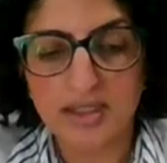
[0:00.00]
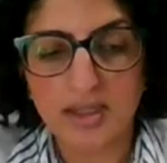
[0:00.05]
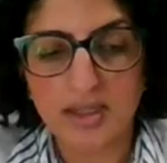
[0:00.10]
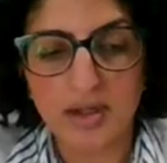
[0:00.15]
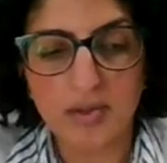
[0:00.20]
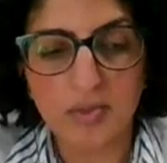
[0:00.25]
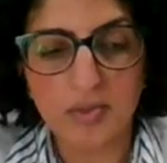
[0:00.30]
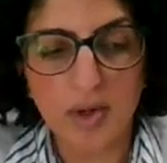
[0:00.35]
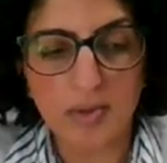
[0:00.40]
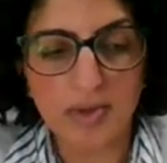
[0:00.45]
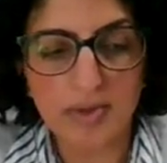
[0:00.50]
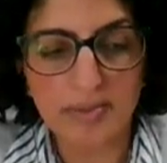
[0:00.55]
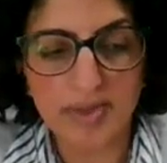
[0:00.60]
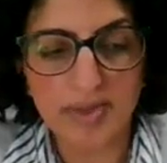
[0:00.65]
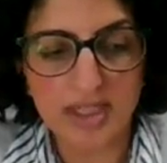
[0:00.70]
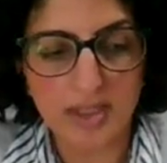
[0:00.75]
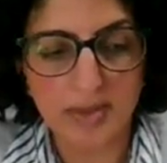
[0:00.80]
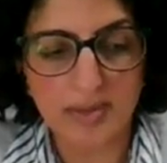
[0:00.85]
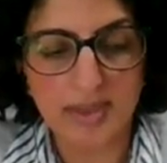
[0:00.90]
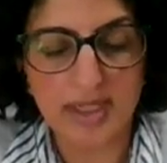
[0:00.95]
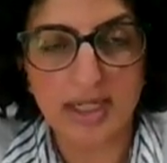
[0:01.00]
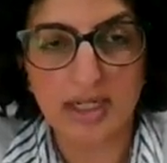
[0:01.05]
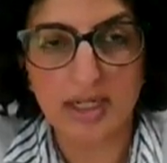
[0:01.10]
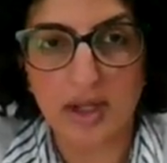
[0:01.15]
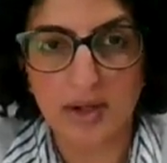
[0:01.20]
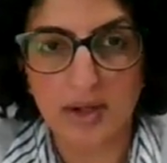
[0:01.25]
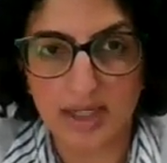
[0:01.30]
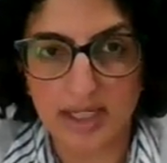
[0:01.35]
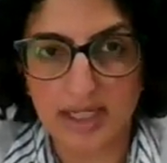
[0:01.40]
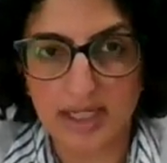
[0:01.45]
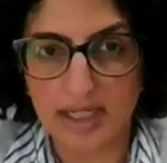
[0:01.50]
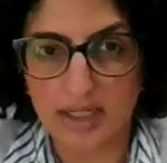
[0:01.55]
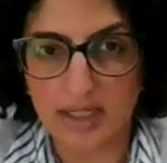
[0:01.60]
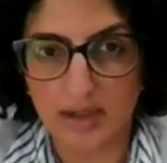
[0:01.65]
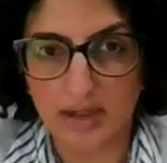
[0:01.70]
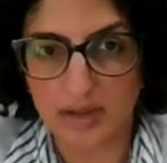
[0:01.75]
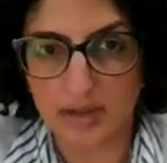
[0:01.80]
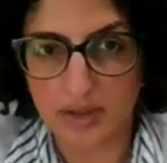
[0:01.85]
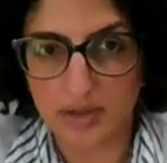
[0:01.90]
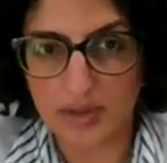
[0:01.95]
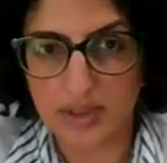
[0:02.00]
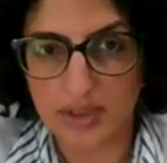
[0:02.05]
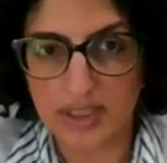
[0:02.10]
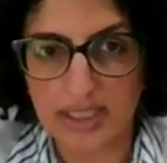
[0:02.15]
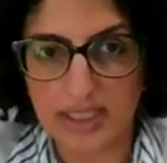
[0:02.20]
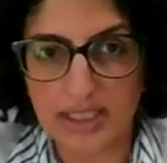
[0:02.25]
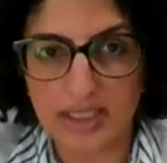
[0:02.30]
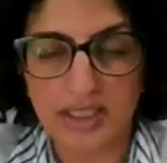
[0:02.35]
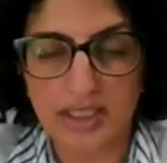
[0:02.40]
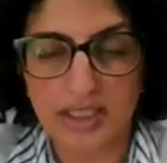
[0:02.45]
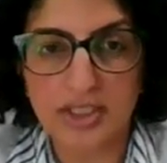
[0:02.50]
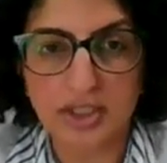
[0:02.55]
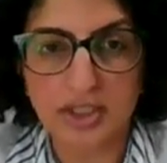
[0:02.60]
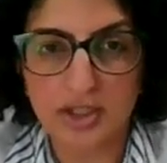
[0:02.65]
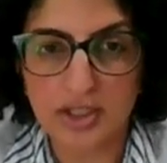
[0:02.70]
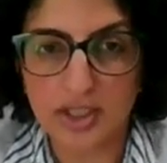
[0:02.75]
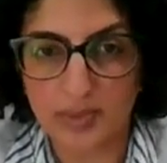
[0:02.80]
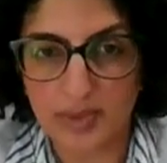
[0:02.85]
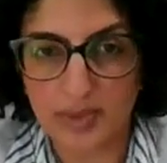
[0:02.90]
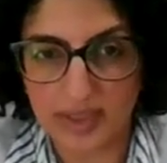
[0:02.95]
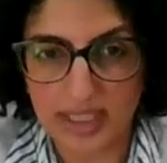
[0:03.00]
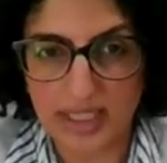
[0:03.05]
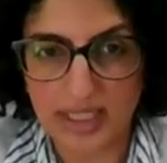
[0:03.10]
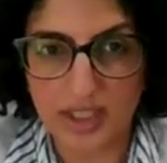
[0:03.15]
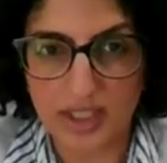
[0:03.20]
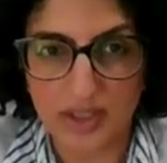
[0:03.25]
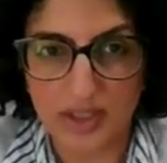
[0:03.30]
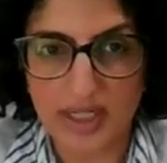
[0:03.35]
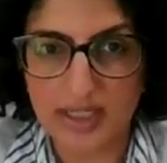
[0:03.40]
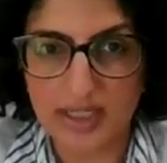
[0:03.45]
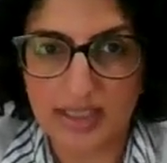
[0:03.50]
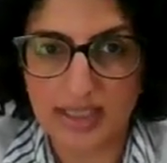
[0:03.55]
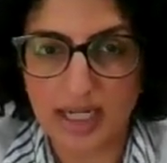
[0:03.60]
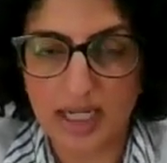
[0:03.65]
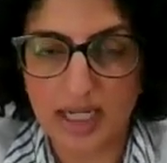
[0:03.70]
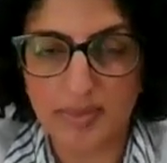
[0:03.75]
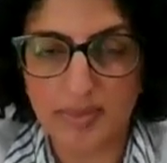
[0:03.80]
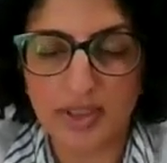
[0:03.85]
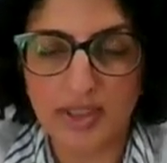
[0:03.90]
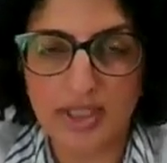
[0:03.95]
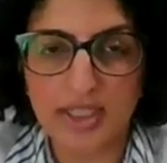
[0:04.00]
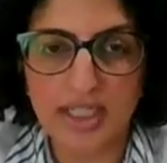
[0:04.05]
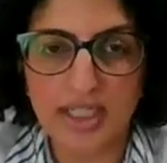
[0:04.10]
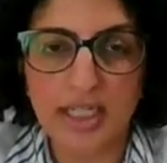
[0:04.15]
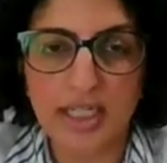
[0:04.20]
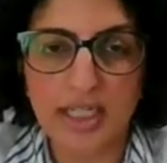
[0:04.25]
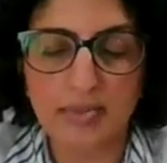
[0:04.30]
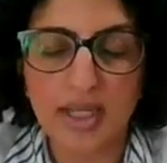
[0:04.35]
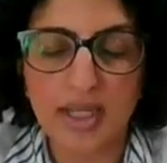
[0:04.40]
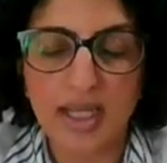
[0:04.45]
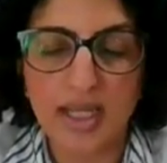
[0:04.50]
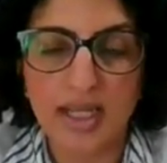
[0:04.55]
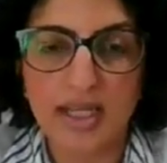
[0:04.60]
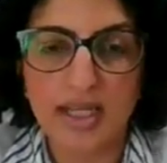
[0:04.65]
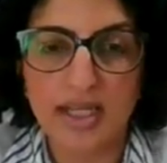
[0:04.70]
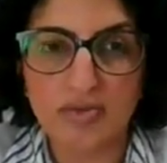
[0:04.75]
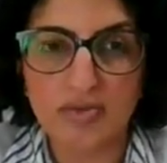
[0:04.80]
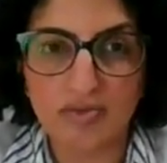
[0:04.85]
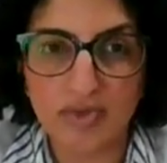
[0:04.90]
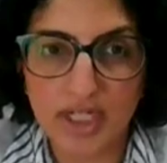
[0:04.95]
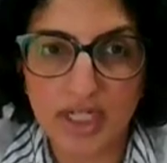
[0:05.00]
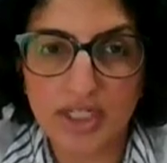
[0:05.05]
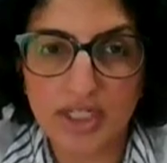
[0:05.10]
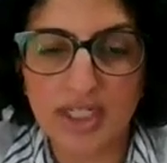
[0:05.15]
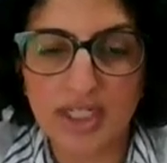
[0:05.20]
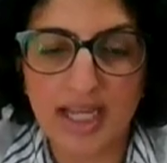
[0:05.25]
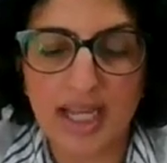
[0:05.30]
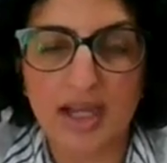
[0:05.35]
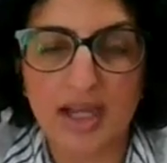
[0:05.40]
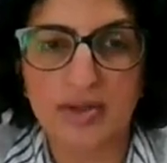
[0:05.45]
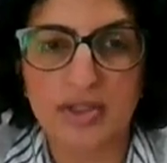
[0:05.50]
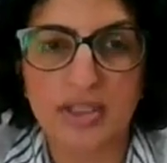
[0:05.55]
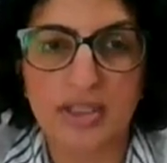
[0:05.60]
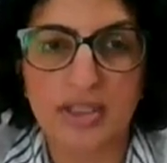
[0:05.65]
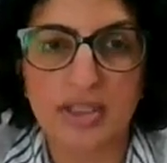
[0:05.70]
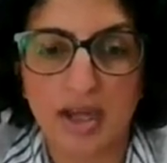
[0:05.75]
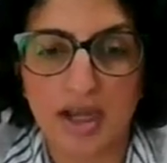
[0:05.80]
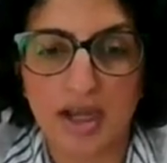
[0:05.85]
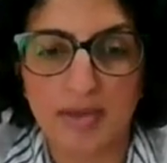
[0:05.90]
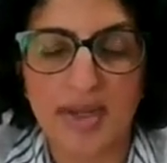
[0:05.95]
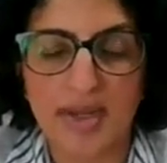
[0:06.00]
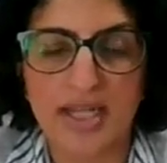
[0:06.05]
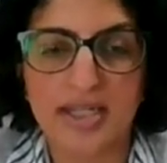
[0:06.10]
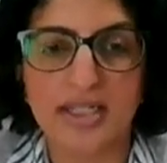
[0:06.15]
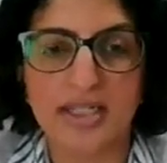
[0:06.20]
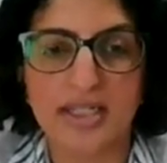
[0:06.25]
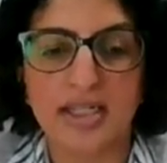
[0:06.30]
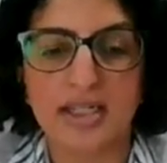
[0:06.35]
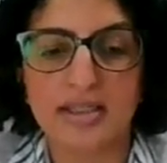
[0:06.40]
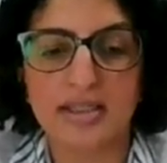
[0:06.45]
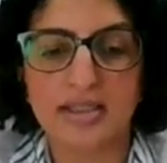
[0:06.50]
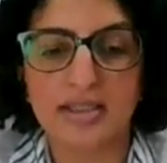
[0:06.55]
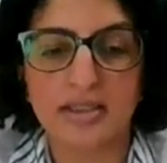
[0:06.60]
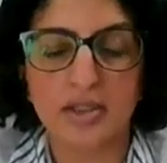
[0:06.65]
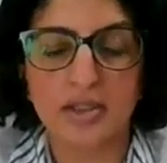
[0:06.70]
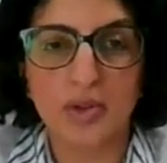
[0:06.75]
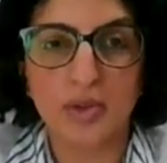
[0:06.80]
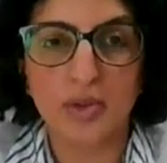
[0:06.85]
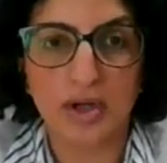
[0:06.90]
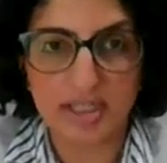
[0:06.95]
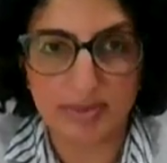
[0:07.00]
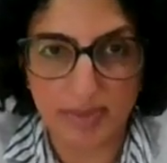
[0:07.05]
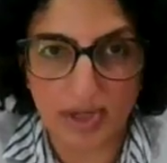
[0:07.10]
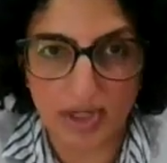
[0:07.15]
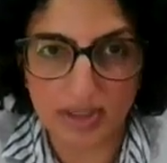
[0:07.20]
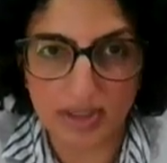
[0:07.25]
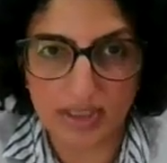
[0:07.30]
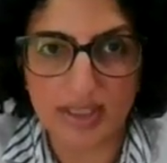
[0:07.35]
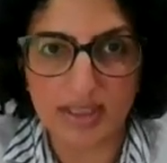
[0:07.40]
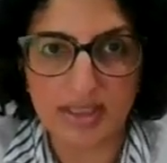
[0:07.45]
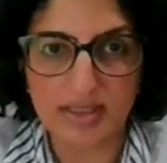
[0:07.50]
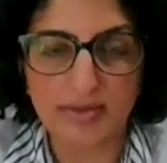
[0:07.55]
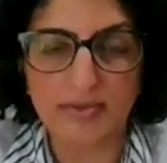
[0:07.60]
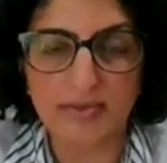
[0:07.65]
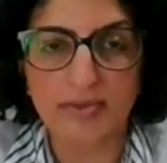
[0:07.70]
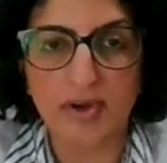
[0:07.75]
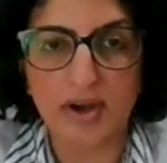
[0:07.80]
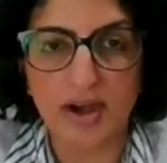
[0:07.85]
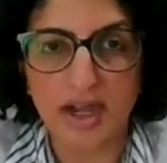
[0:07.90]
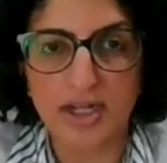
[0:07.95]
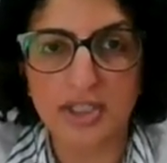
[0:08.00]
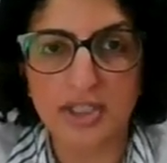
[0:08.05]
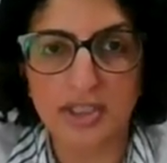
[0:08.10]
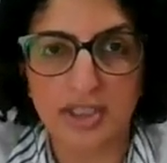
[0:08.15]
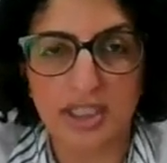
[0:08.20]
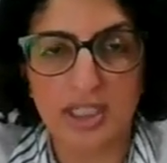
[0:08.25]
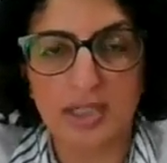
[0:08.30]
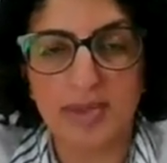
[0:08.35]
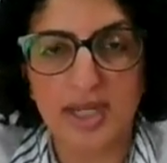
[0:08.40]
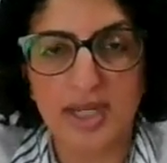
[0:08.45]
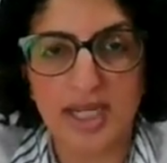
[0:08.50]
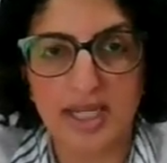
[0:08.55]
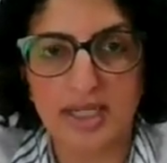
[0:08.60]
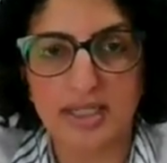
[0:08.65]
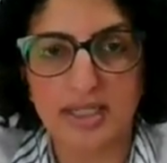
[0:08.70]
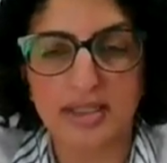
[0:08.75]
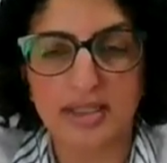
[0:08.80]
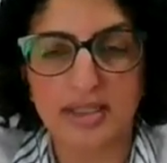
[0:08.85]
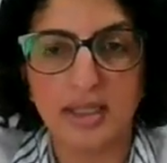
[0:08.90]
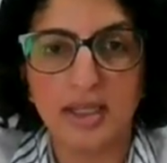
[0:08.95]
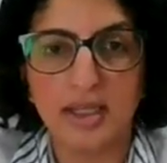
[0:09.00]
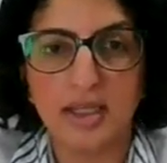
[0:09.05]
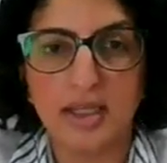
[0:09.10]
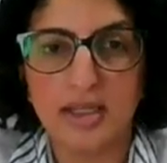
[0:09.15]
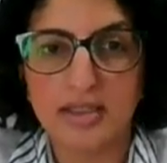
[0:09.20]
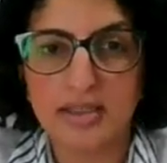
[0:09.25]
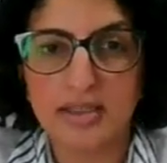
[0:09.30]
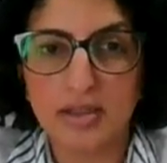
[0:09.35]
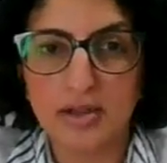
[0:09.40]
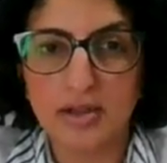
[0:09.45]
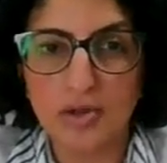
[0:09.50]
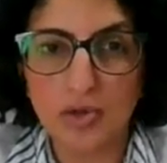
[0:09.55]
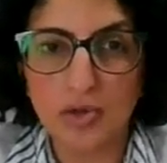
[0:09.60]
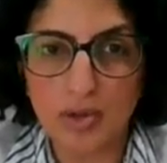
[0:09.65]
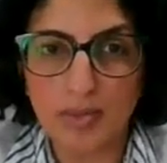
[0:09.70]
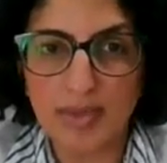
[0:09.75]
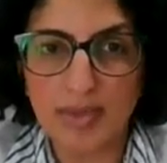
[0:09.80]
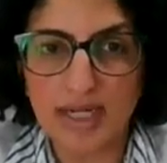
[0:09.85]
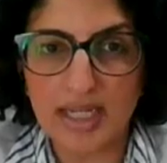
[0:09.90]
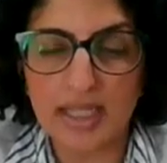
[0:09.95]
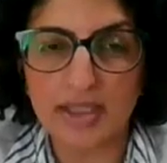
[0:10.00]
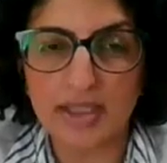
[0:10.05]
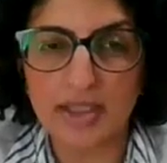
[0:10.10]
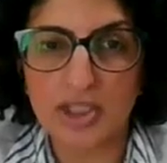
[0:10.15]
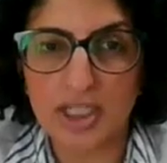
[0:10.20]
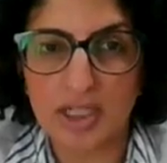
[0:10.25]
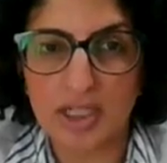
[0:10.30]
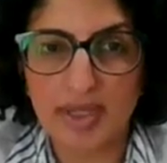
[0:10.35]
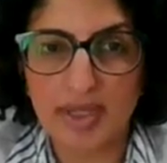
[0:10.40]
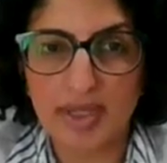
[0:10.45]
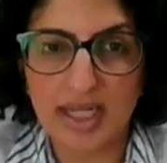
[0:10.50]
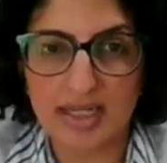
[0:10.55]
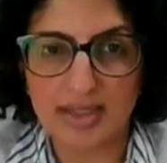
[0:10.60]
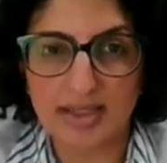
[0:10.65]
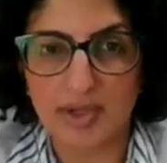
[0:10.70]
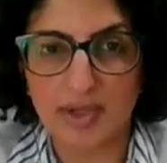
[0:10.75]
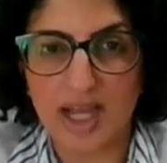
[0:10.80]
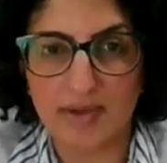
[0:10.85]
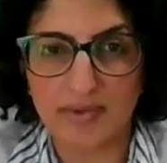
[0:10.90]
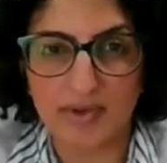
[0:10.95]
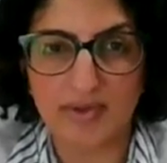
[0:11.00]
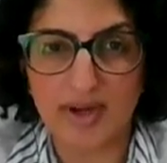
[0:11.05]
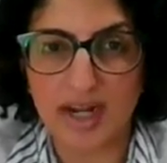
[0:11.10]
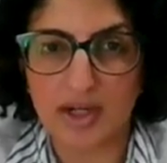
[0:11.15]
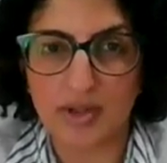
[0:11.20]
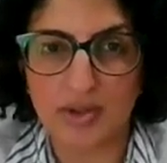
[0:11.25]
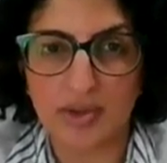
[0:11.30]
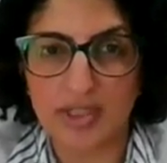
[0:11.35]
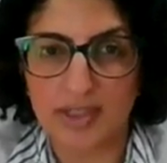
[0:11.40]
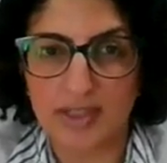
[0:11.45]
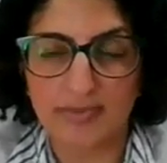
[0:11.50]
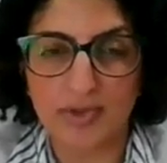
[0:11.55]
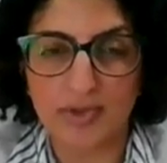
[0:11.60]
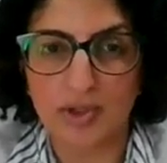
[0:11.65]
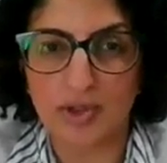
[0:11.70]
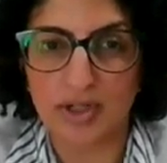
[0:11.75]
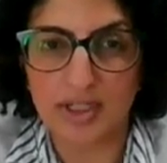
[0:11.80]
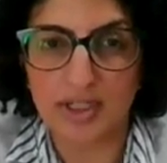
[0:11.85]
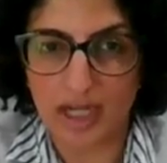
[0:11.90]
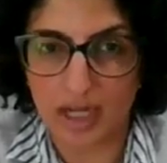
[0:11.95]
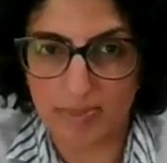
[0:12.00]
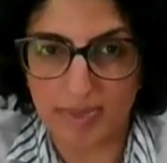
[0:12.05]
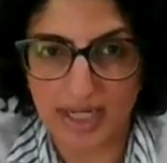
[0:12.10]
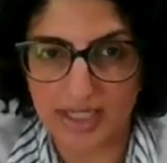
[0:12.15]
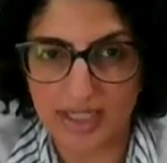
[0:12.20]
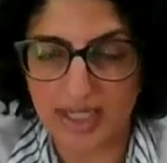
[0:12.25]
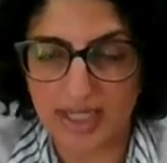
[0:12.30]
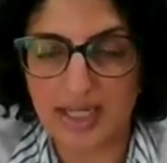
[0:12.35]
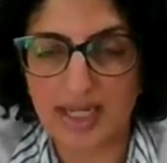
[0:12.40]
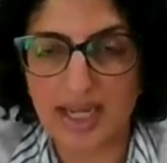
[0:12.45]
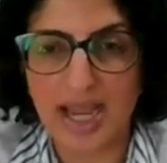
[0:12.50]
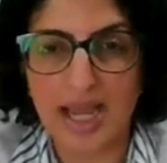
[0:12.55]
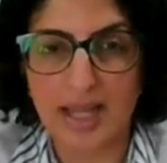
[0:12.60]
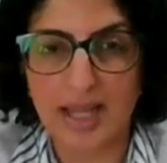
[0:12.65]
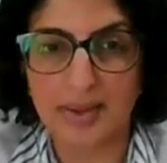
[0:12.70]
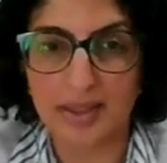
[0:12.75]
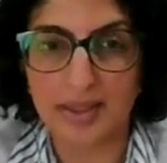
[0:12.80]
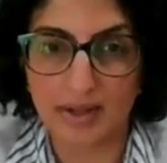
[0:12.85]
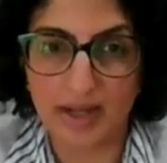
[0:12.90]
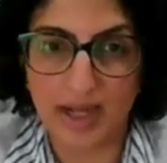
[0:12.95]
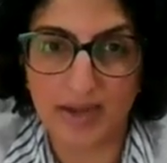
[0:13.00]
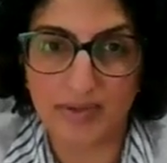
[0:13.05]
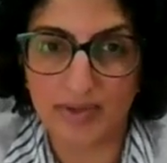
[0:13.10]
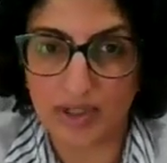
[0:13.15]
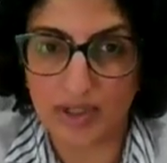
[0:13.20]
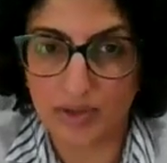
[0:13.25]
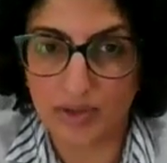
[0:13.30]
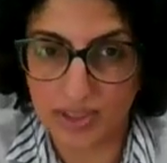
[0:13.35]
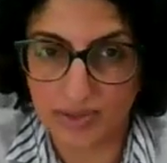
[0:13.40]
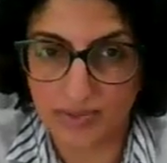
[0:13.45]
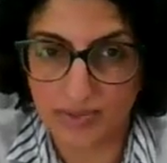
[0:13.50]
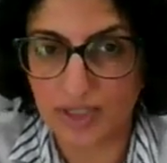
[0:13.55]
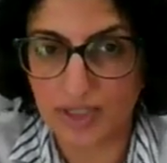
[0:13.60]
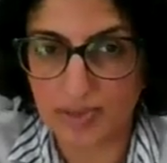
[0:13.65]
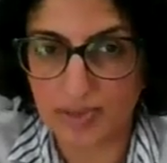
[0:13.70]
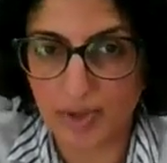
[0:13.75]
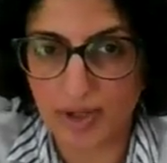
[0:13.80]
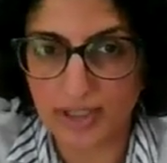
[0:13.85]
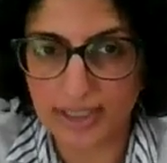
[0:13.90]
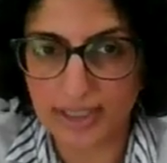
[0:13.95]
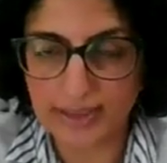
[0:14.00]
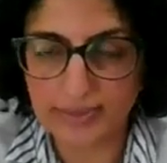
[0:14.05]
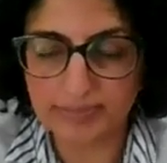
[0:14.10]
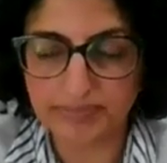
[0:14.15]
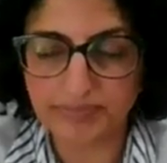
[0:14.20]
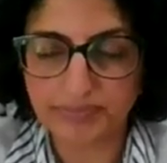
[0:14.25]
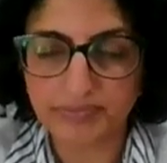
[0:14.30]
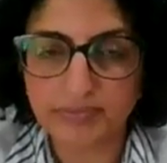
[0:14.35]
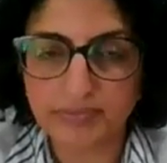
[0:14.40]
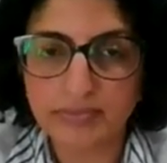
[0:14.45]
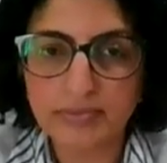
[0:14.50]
So what we've been doing locally in Carshalton in conjunction with the integrated neighbourhood team is reaching out to diabetics who are smokers via GPs. So normally the GPs will have a record if you're a diabetic, and they'll have a record if you're a smoker.